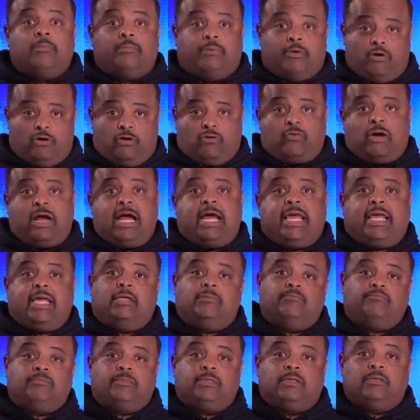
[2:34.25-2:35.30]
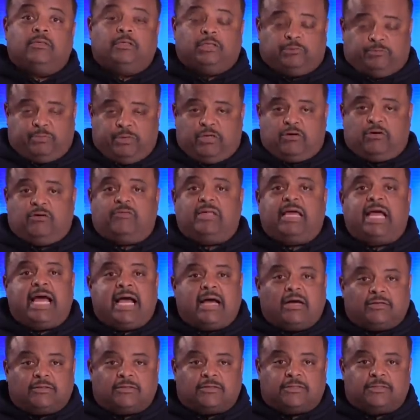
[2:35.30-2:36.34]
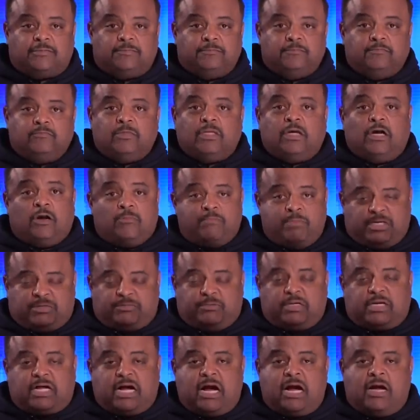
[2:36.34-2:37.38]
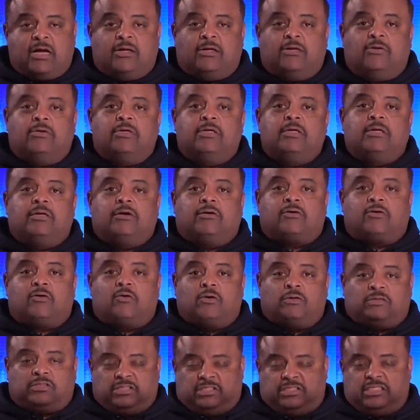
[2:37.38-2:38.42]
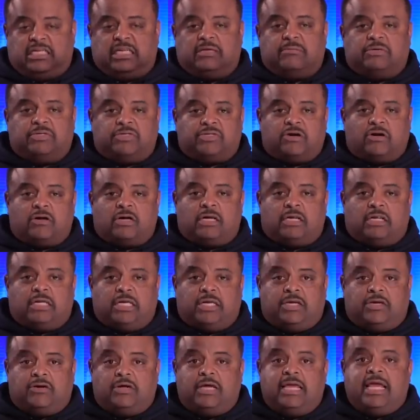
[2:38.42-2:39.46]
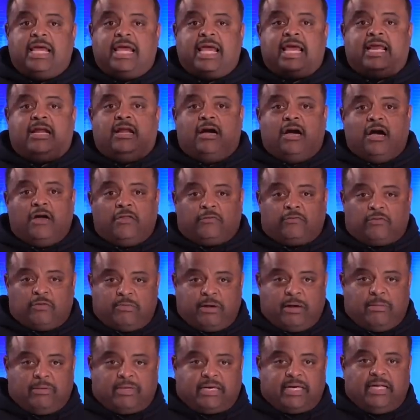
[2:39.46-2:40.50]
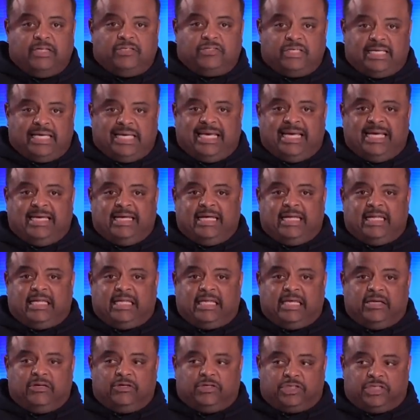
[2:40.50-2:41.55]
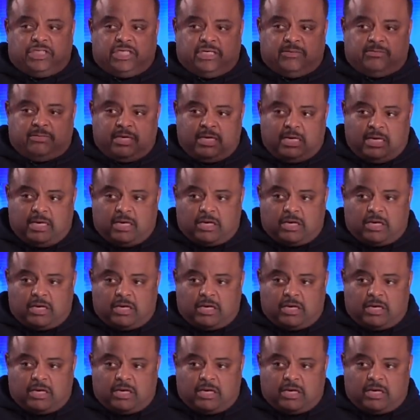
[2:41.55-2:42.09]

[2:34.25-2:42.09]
Paul Ryan, the Speaker of the House, or Mitch McConnell, of course, the Senate Majority Leader, and other Republicans in leadership.